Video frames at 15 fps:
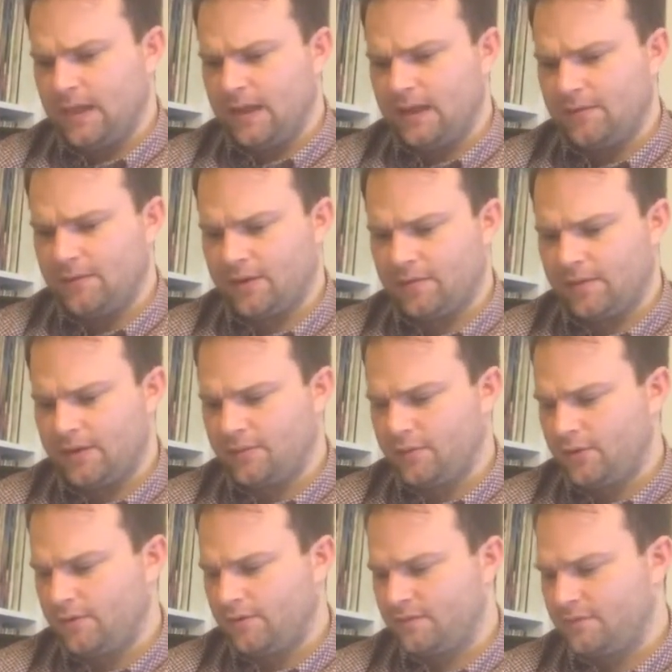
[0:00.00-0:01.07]
and I made a
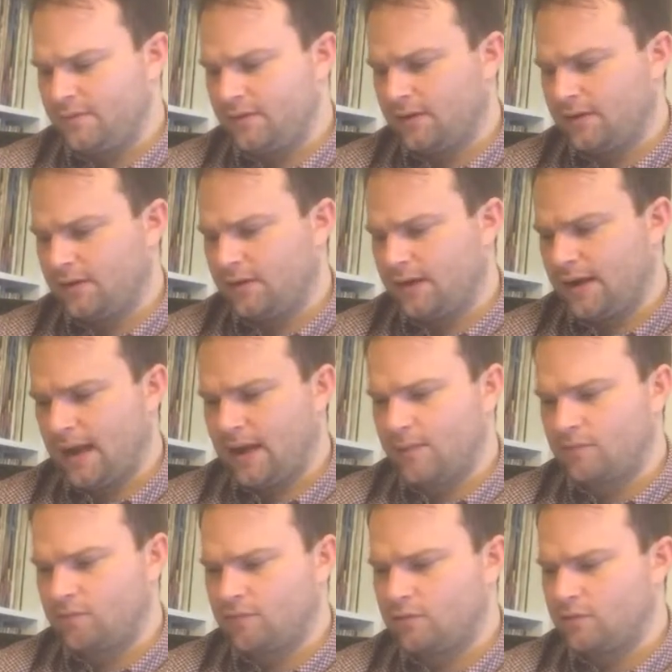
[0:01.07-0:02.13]
point of spending an
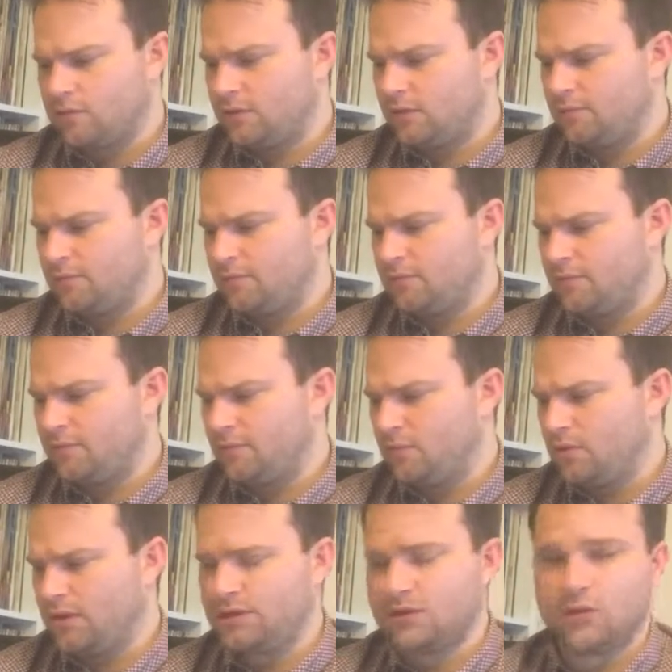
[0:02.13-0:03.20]
hour, or probably
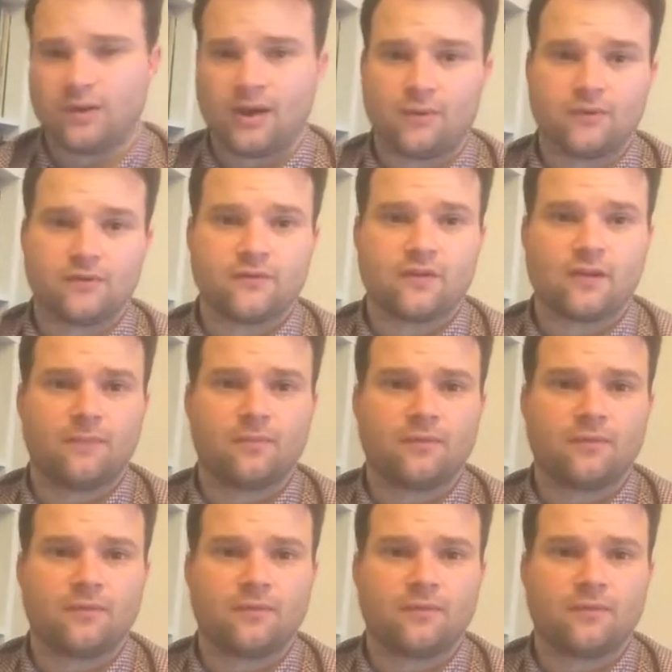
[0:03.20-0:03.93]
more like 2 hours,